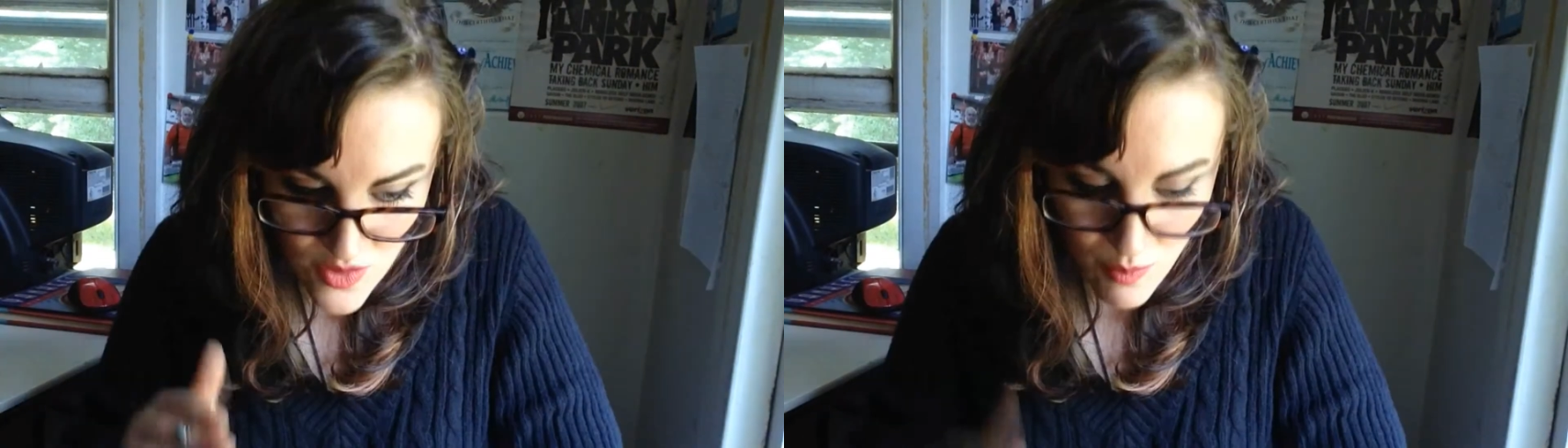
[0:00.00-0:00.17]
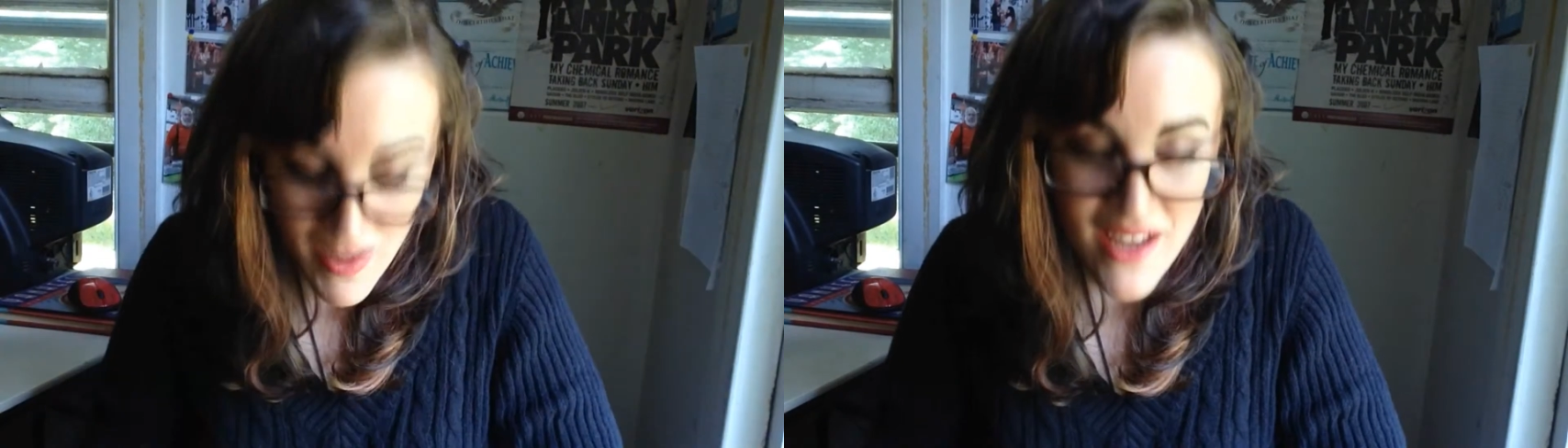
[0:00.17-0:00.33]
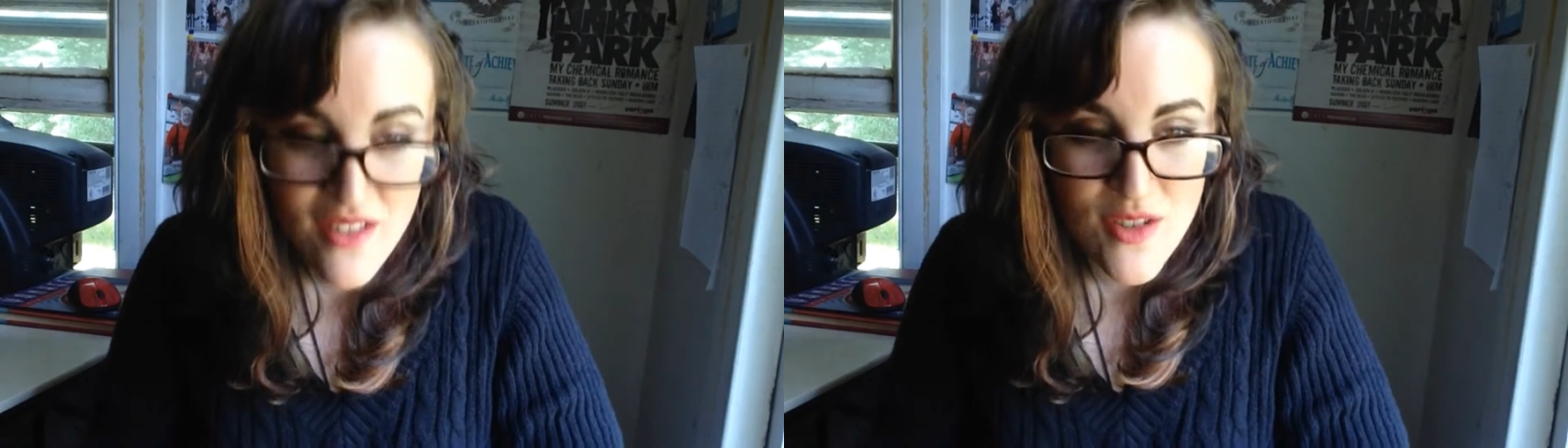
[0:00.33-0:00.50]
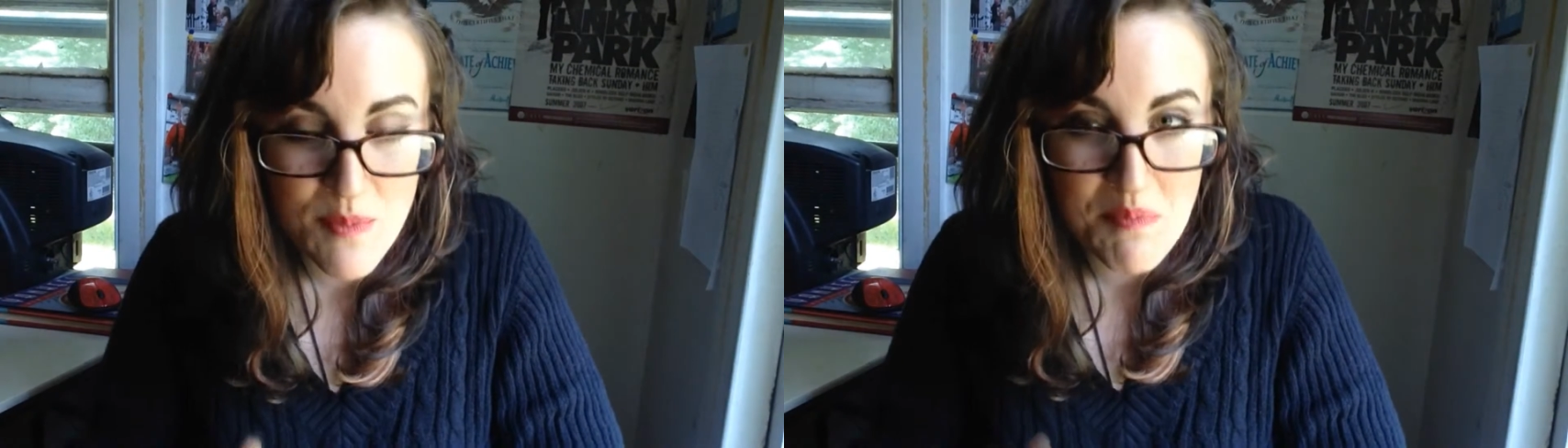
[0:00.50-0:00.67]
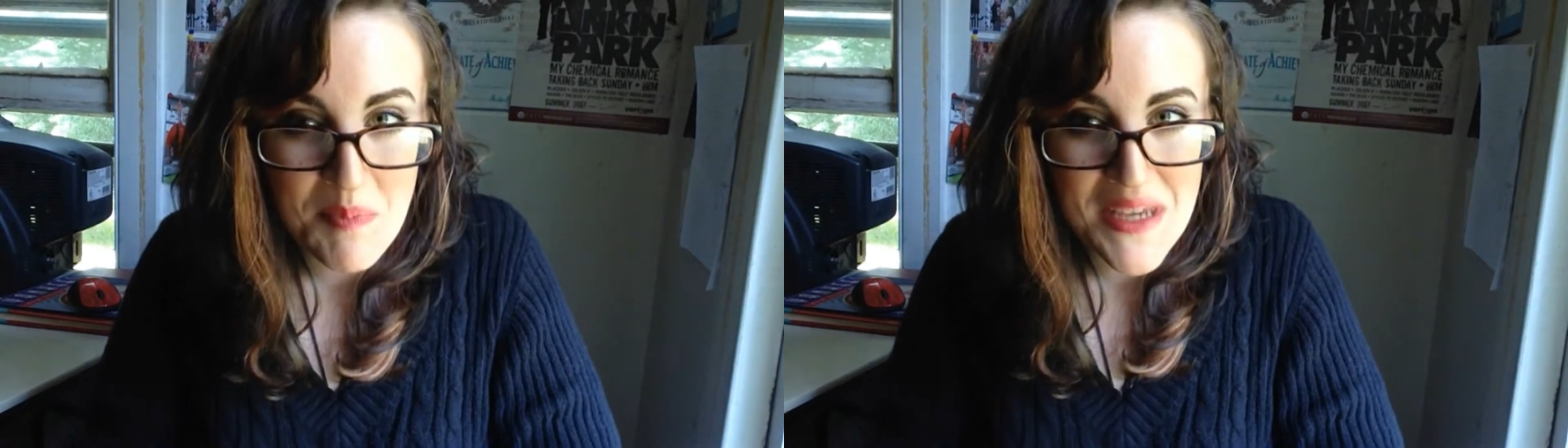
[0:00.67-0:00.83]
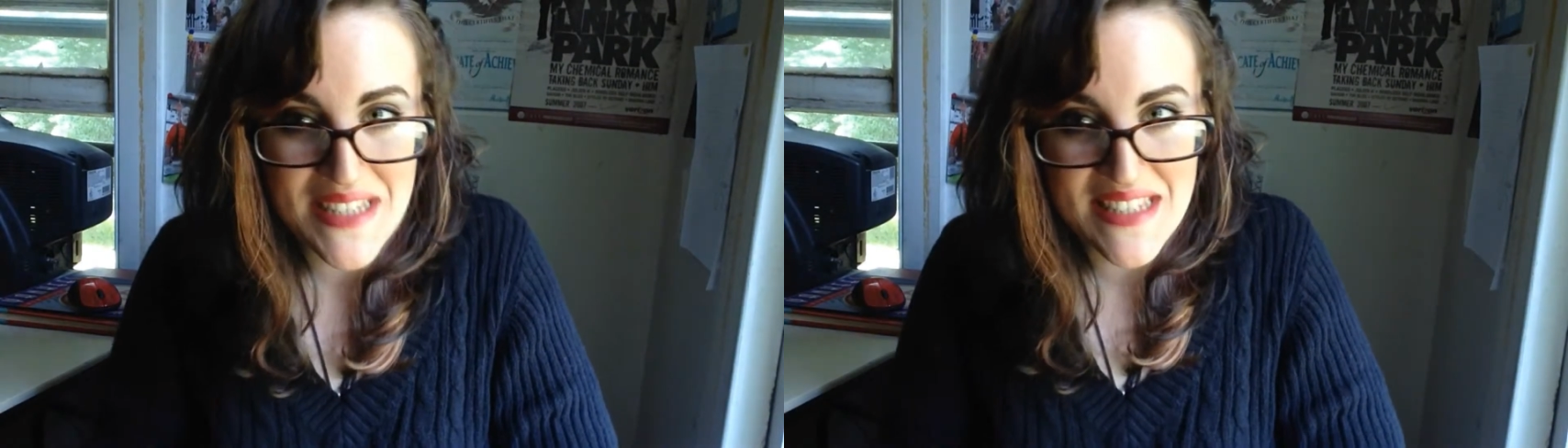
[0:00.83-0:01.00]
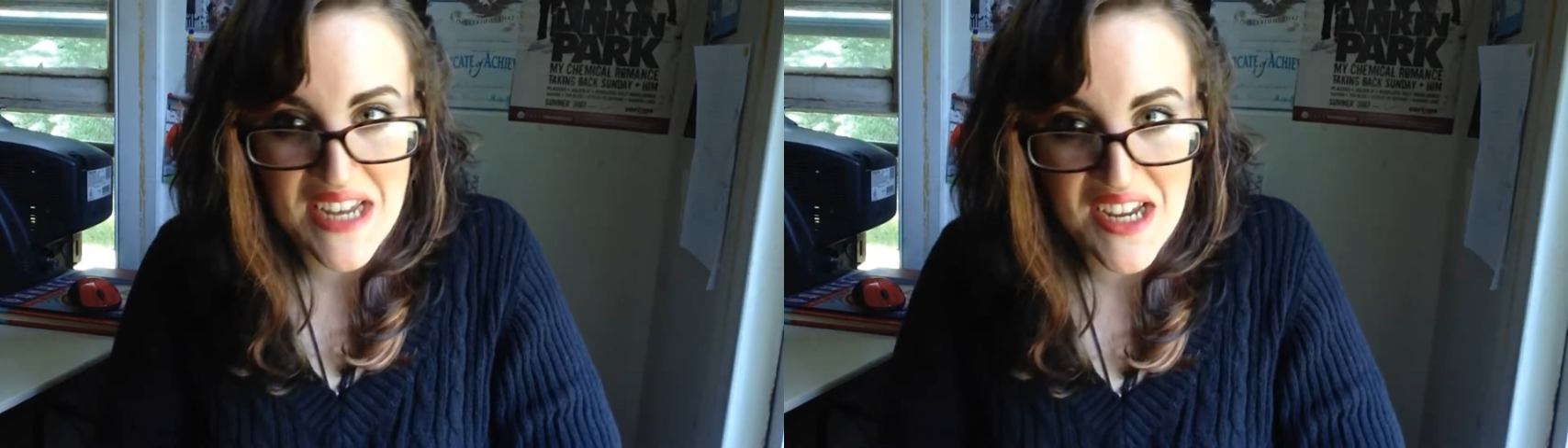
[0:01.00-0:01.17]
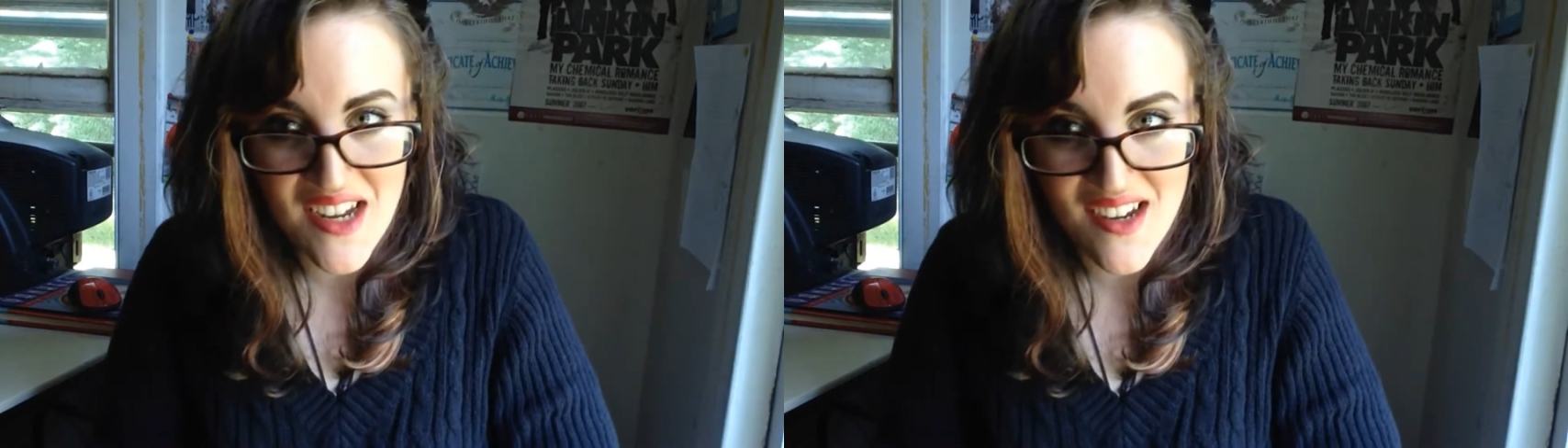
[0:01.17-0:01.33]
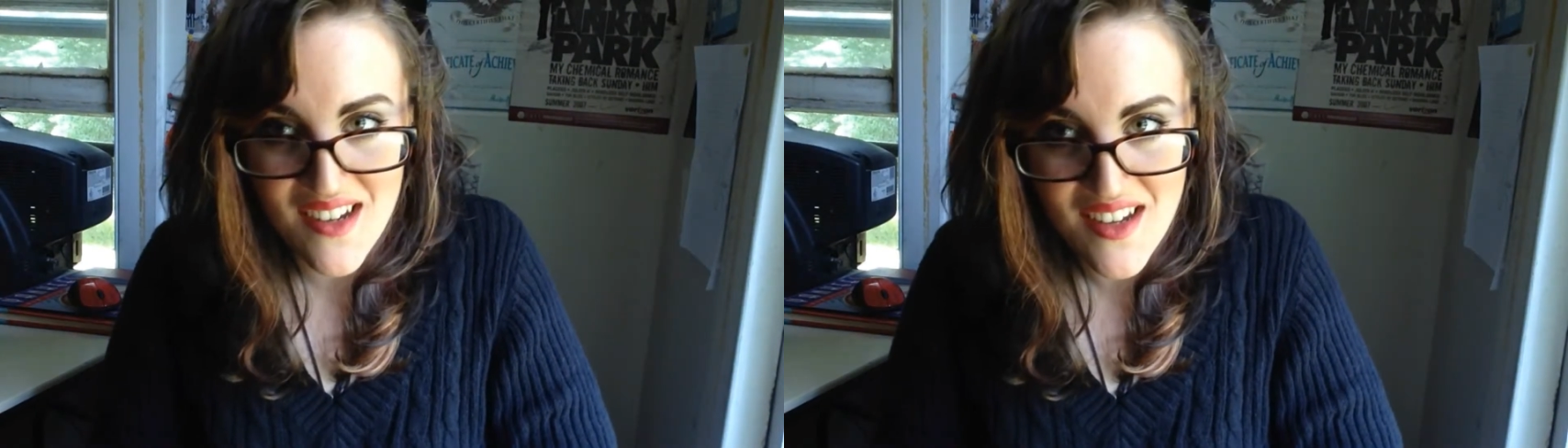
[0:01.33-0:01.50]
So Michael's
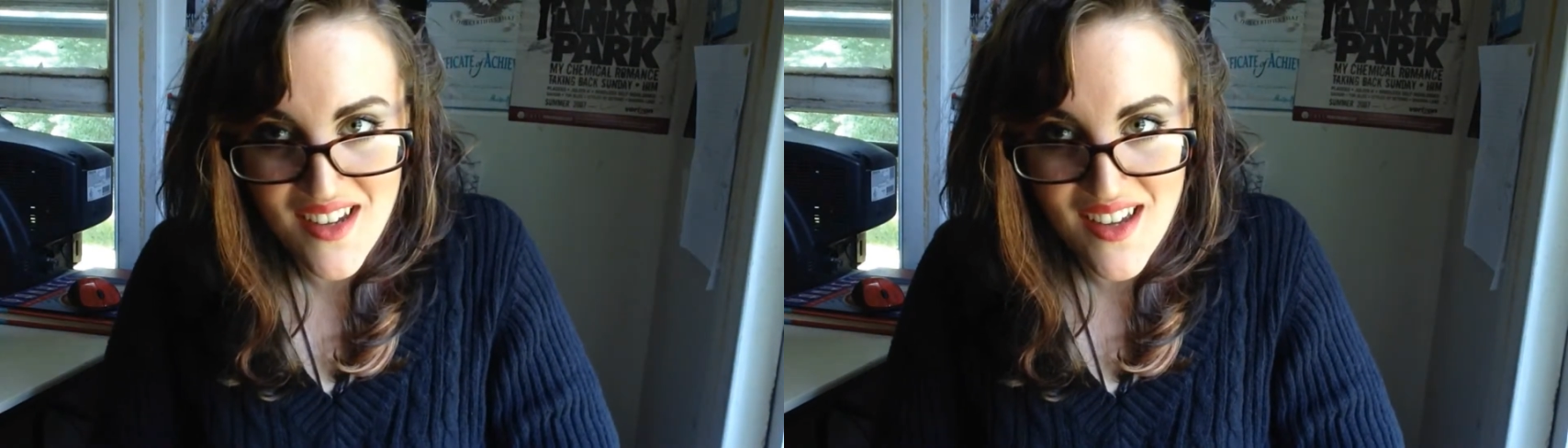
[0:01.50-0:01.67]
missing.